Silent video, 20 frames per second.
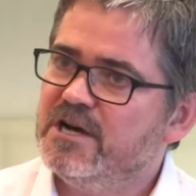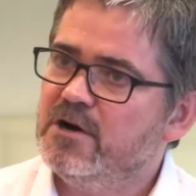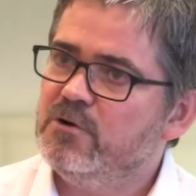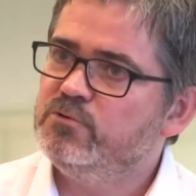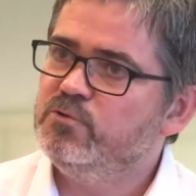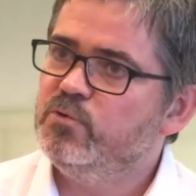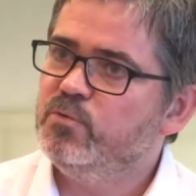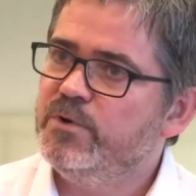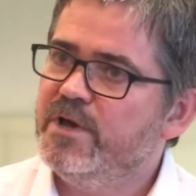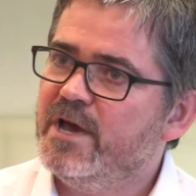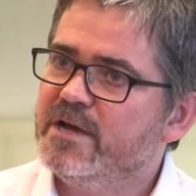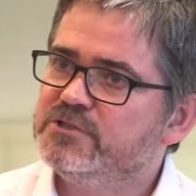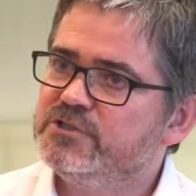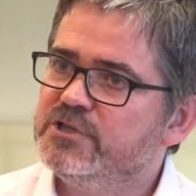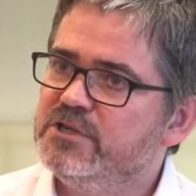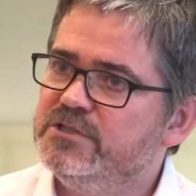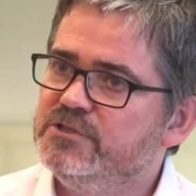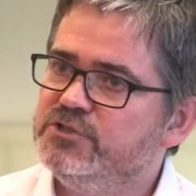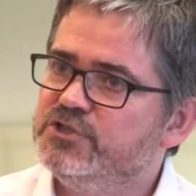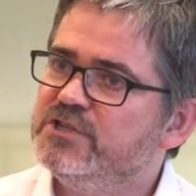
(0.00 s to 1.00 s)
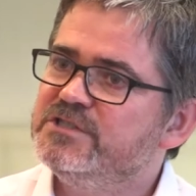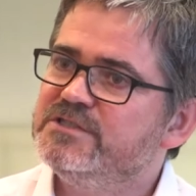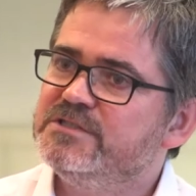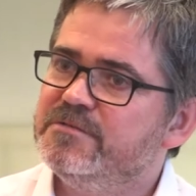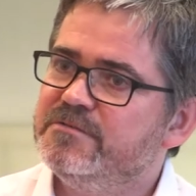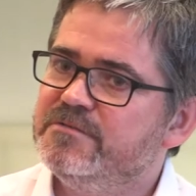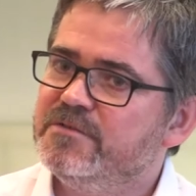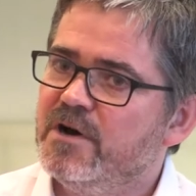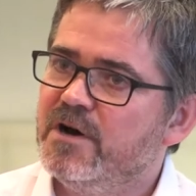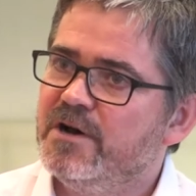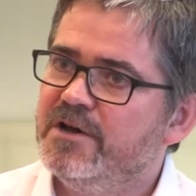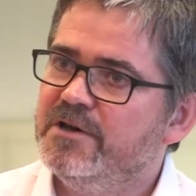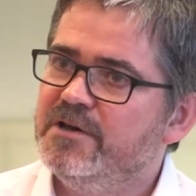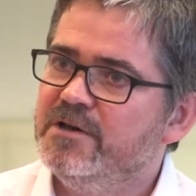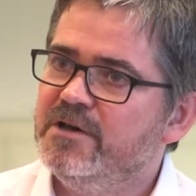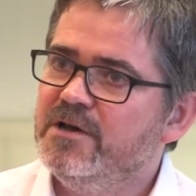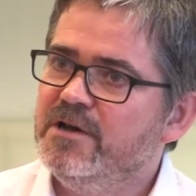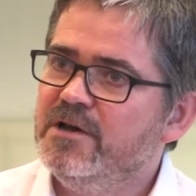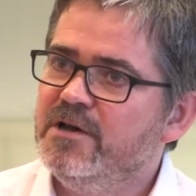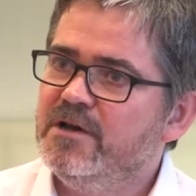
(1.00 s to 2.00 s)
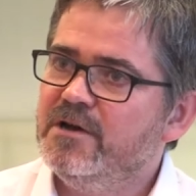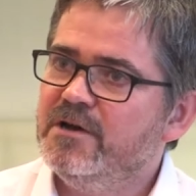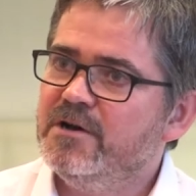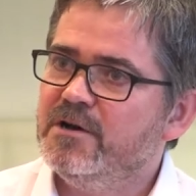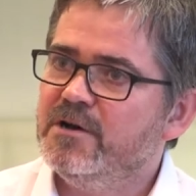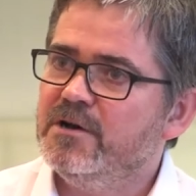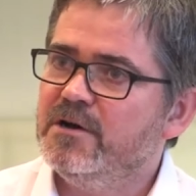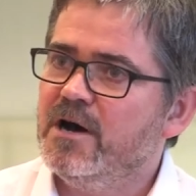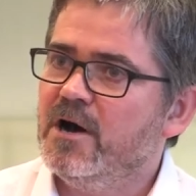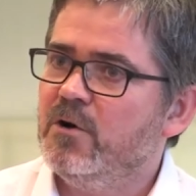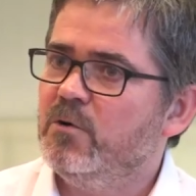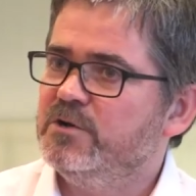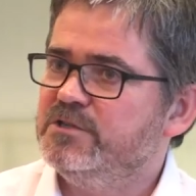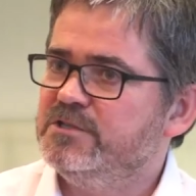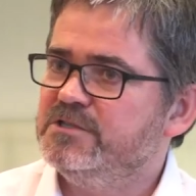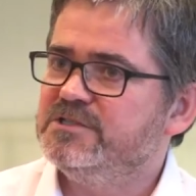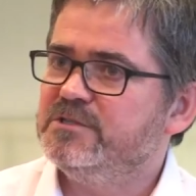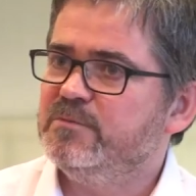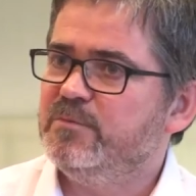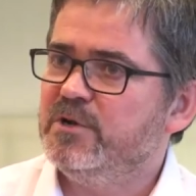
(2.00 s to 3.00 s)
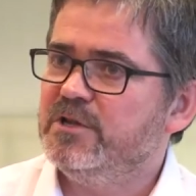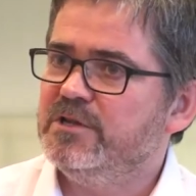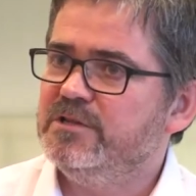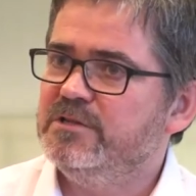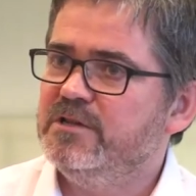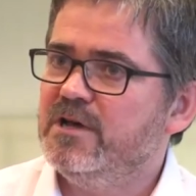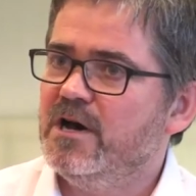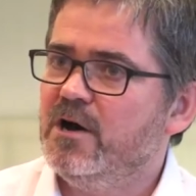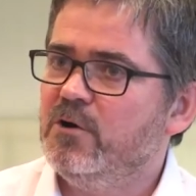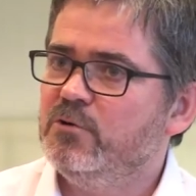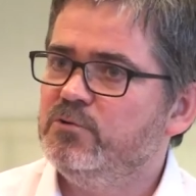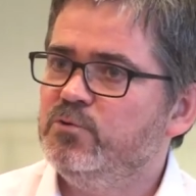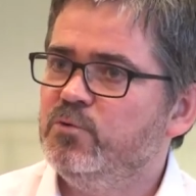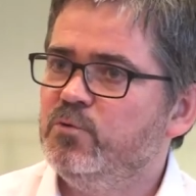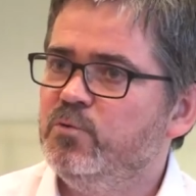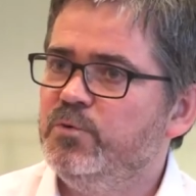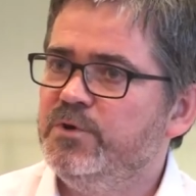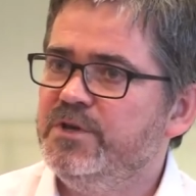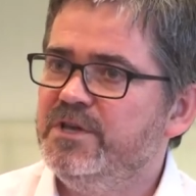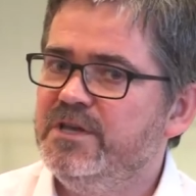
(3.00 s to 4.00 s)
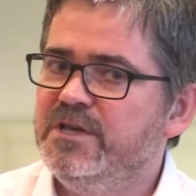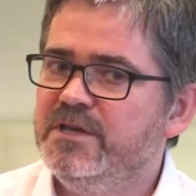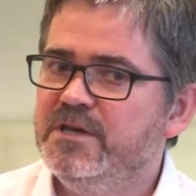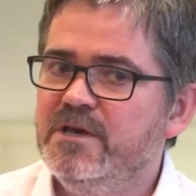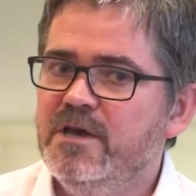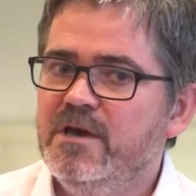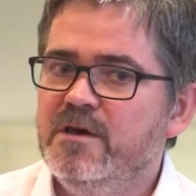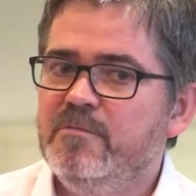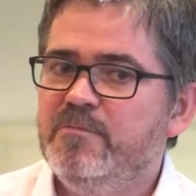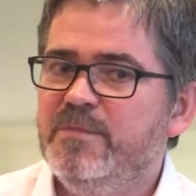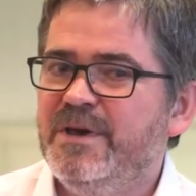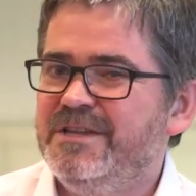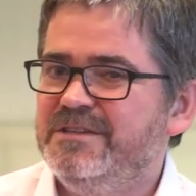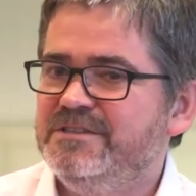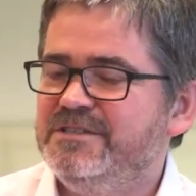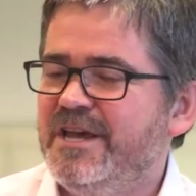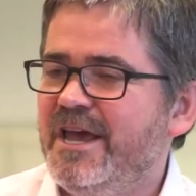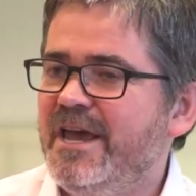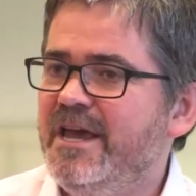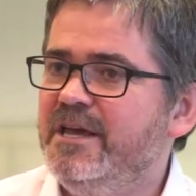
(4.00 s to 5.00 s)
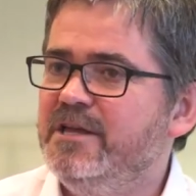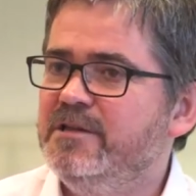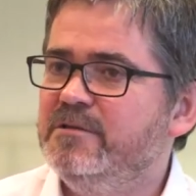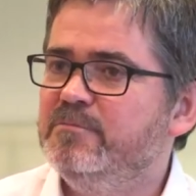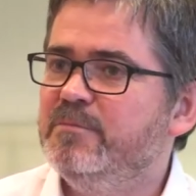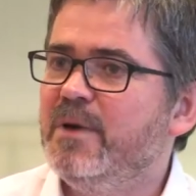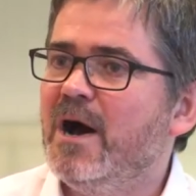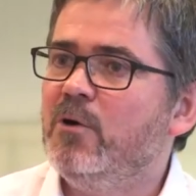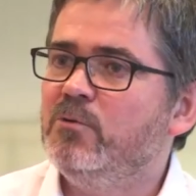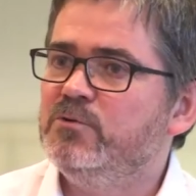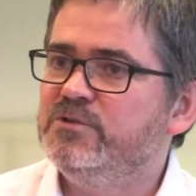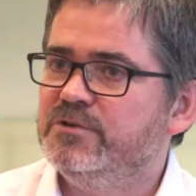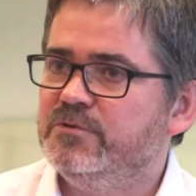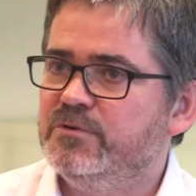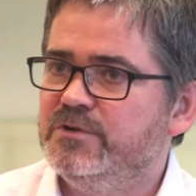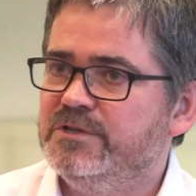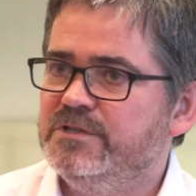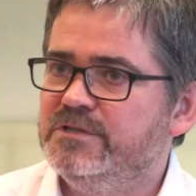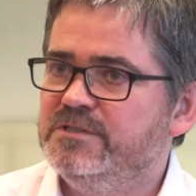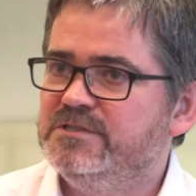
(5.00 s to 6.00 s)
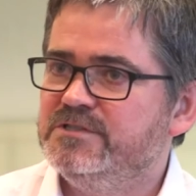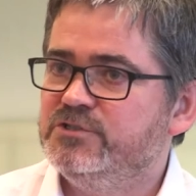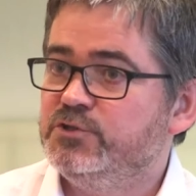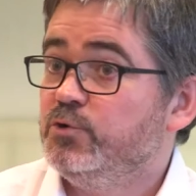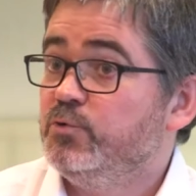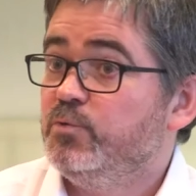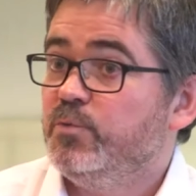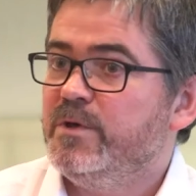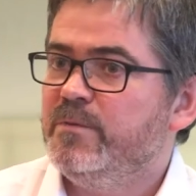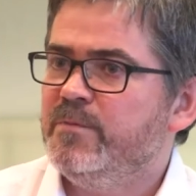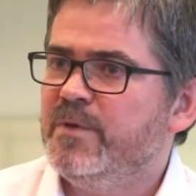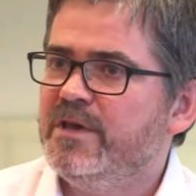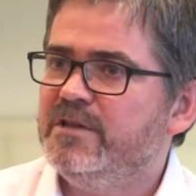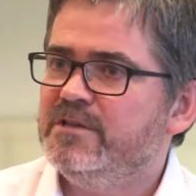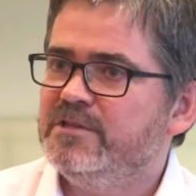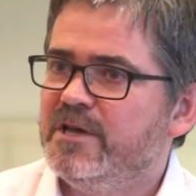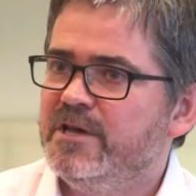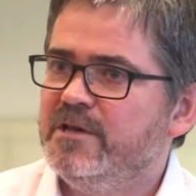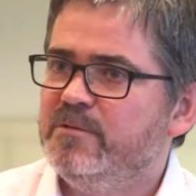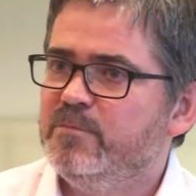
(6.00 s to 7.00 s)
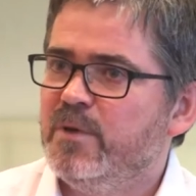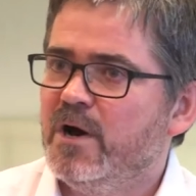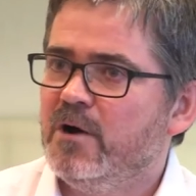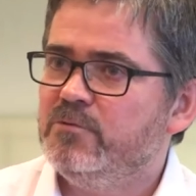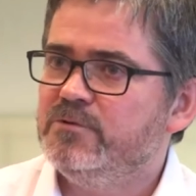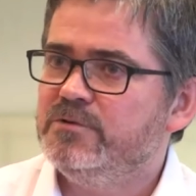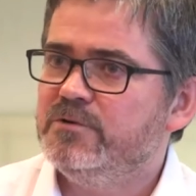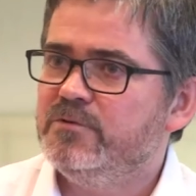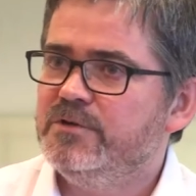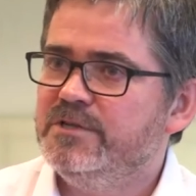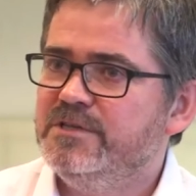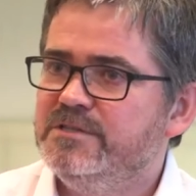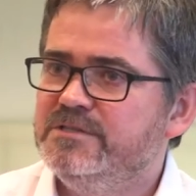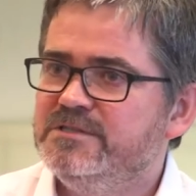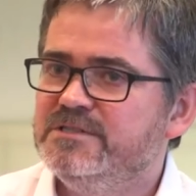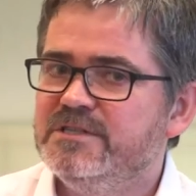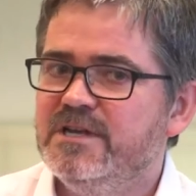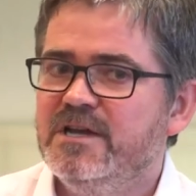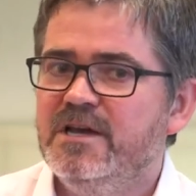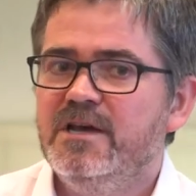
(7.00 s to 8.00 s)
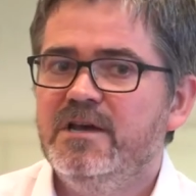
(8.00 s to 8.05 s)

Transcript: How do we actually justify uh, our discipline? How do we maintain boundaries? Should we maintain boundaries?